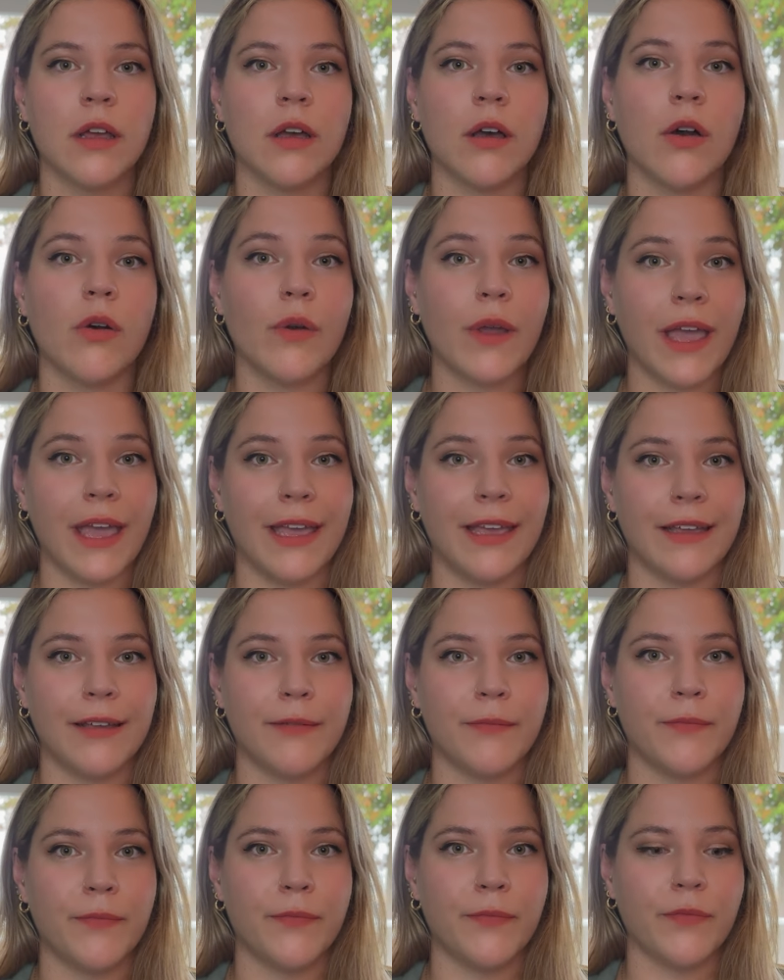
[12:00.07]

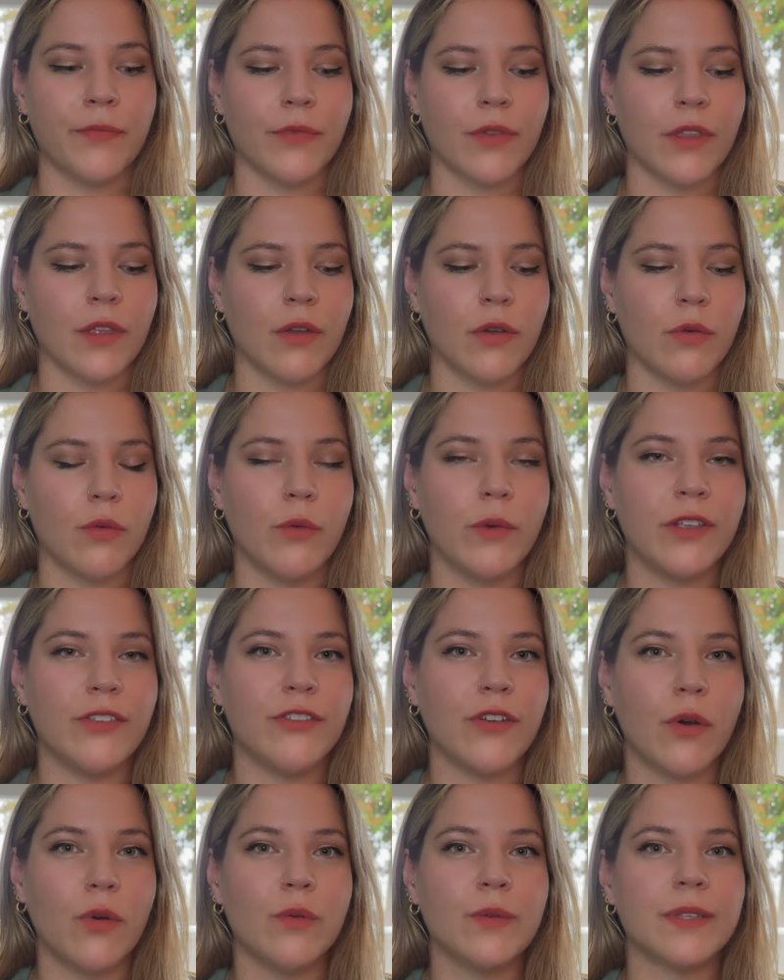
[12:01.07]
Okay, we
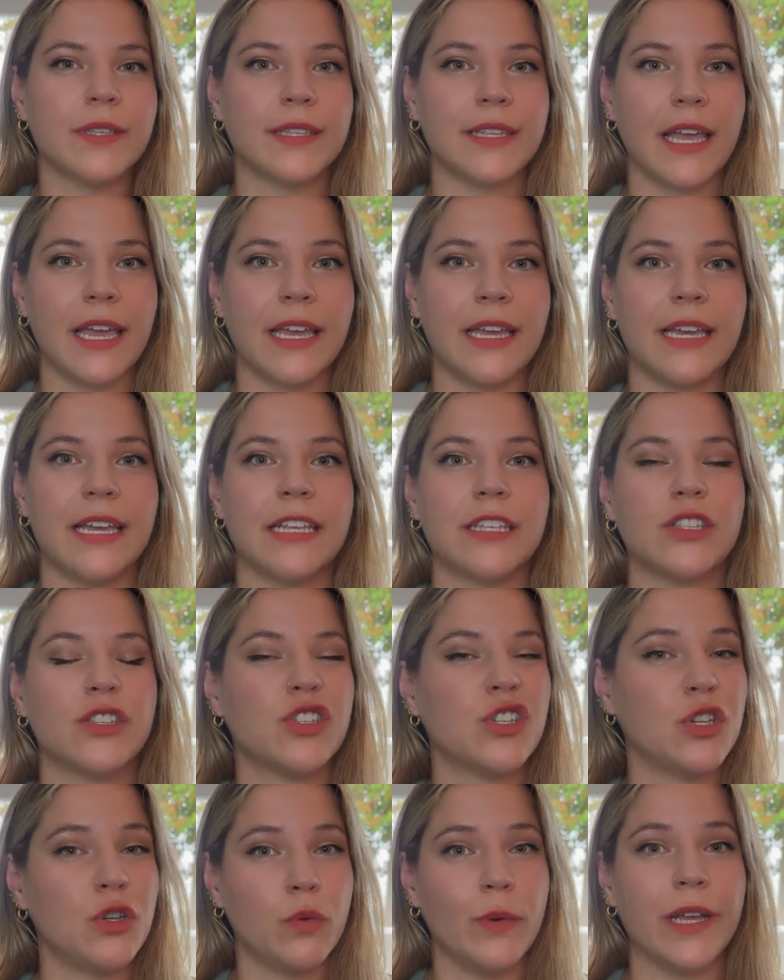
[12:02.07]
don't say it's
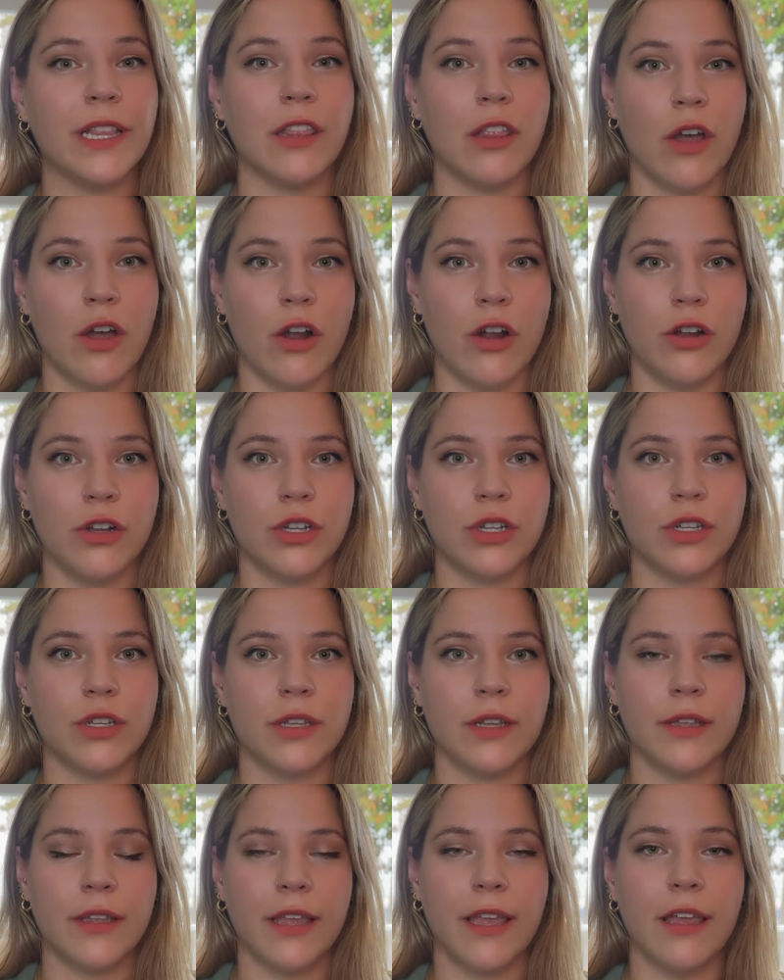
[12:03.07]
too
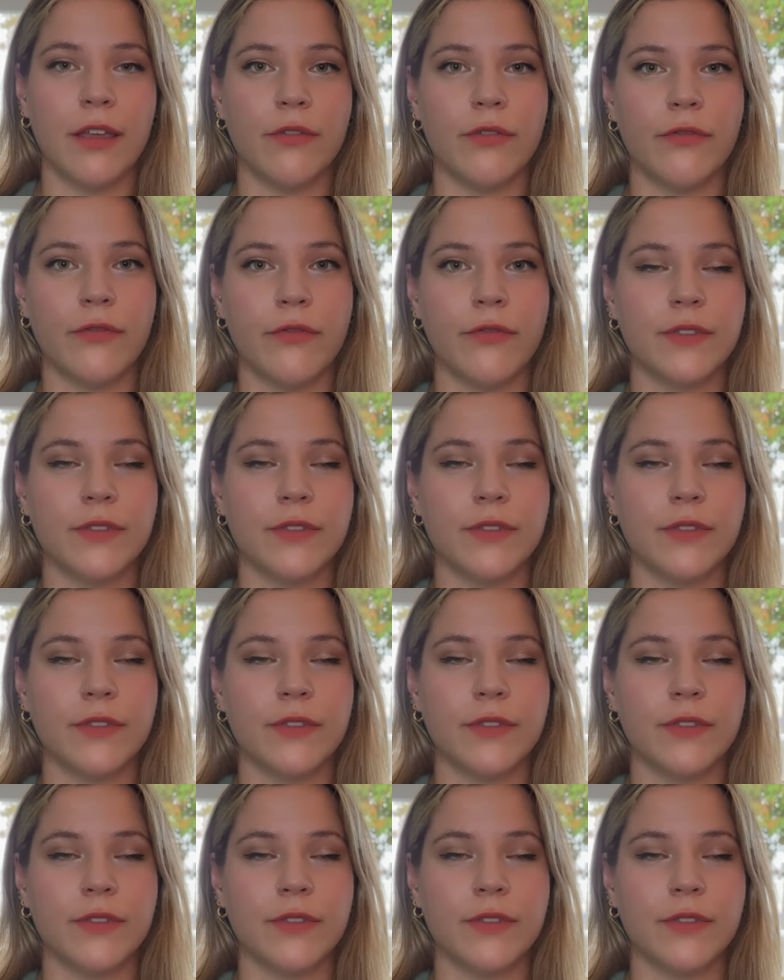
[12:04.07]
enlarged. If